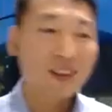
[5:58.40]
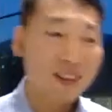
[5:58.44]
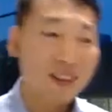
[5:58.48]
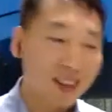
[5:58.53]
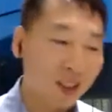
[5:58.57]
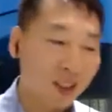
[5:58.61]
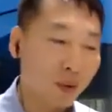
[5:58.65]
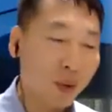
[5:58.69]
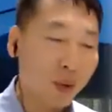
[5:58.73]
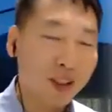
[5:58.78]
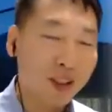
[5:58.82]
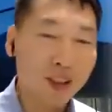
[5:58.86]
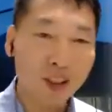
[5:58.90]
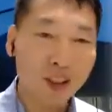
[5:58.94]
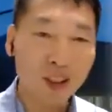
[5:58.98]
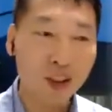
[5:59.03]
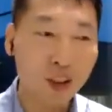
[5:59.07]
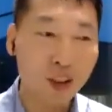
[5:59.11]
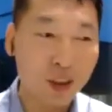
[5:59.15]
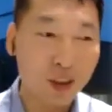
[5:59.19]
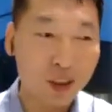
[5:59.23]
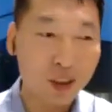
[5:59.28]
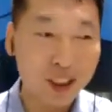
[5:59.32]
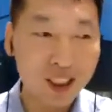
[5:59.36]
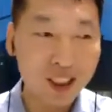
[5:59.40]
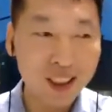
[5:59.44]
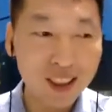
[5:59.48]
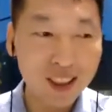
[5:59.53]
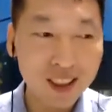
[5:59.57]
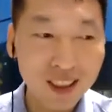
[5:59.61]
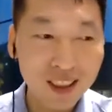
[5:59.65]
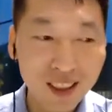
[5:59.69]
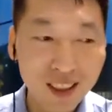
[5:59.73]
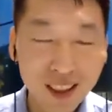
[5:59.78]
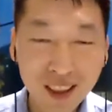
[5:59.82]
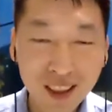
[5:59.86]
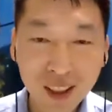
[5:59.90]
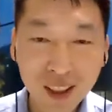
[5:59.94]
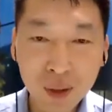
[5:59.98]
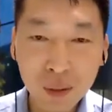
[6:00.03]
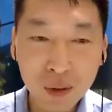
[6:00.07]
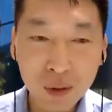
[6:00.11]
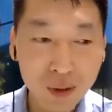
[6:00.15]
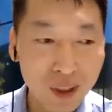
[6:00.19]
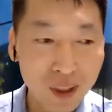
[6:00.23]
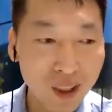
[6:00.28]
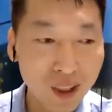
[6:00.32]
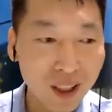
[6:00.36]
It was a journey,
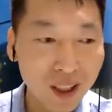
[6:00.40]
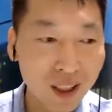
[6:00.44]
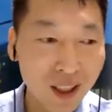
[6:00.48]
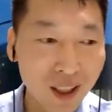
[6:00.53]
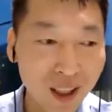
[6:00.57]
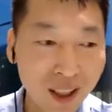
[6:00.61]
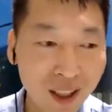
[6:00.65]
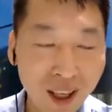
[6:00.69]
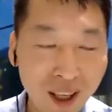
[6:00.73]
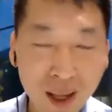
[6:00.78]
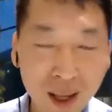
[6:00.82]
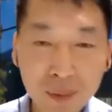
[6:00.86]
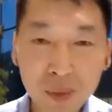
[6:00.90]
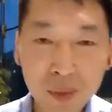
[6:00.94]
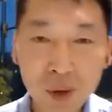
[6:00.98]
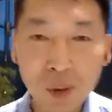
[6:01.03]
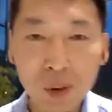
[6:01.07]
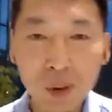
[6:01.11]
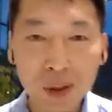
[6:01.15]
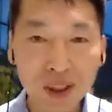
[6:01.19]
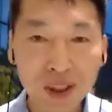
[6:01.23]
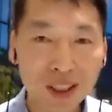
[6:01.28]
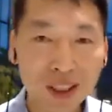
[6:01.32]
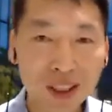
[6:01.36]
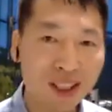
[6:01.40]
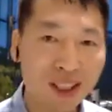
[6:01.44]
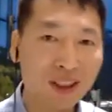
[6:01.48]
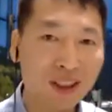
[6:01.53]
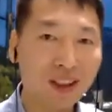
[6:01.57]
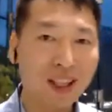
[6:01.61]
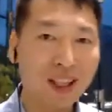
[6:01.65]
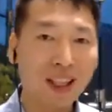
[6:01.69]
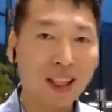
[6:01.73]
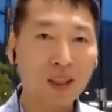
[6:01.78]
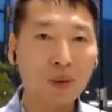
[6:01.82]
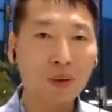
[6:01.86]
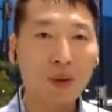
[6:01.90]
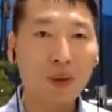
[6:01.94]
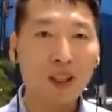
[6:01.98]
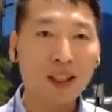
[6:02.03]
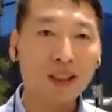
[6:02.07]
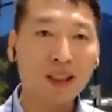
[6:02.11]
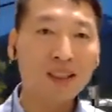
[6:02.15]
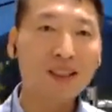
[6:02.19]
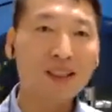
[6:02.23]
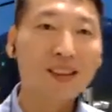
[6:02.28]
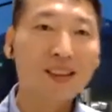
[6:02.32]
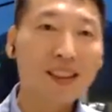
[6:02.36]
and I'm going there anyway.
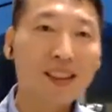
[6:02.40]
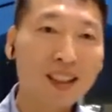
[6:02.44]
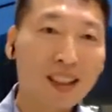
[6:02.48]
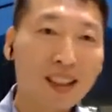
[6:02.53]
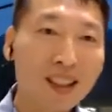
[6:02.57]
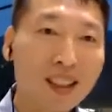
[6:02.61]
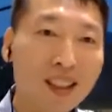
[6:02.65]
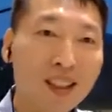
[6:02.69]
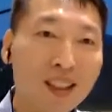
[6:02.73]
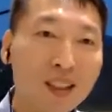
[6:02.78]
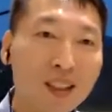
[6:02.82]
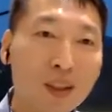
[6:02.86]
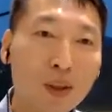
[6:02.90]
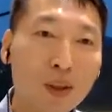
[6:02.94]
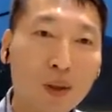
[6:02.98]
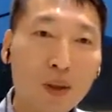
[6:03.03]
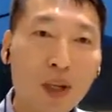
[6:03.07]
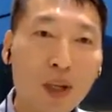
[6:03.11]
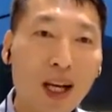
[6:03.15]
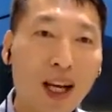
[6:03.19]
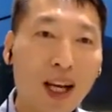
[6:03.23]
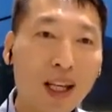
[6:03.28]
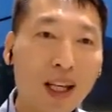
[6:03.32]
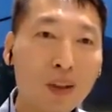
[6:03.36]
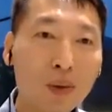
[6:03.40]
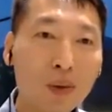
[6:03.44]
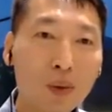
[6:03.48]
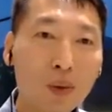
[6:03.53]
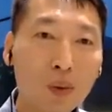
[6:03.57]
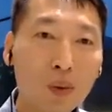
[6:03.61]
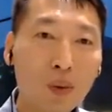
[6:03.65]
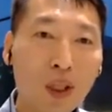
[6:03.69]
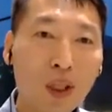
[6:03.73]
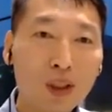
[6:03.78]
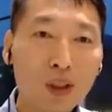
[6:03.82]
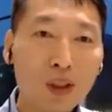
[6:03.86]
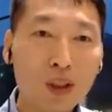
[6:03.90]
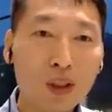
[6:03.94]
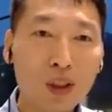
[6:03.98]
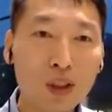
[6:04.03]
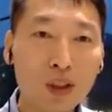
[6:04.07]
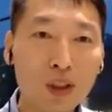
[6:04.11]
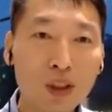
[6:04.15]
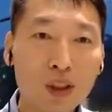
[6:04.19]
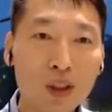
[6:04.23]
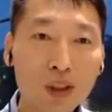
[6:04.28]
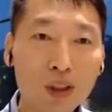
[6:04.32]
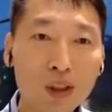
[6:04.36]
So I don't want
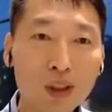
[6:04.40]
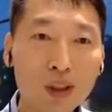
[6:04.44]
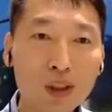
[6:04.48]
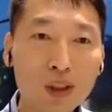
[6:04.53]
you